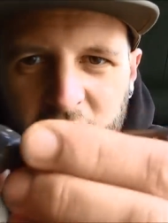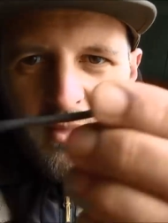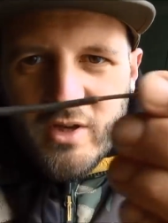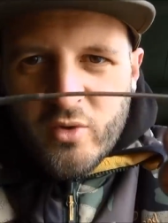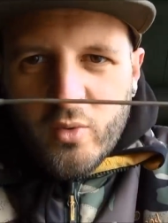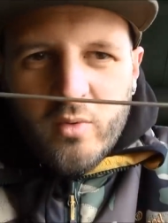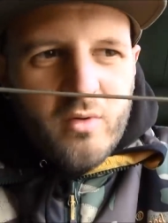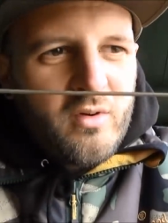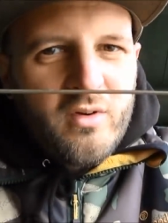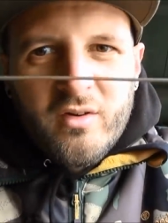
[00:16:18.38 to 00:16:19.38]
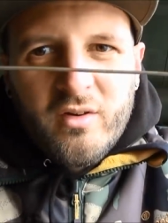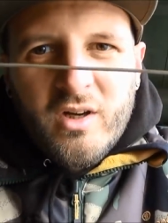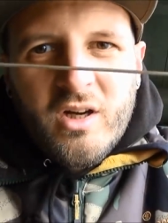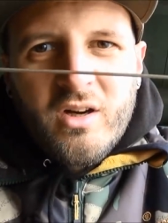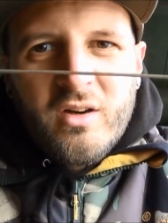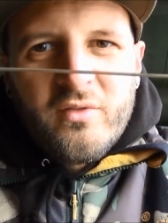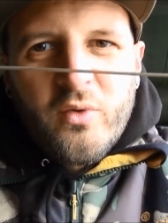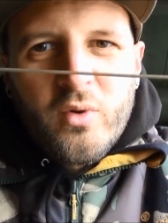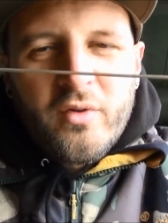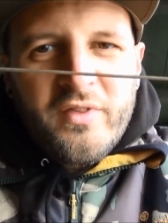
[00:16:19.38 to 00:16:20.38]
the middle of
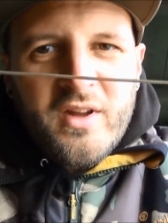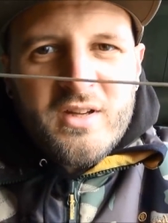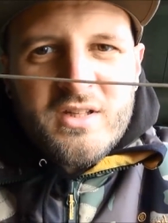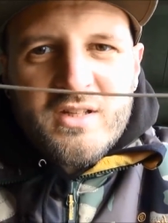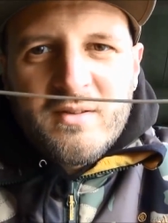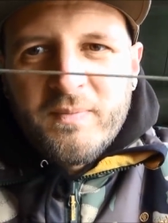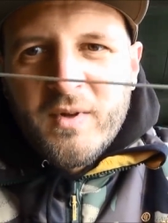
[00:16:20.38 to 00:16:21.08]
all of this.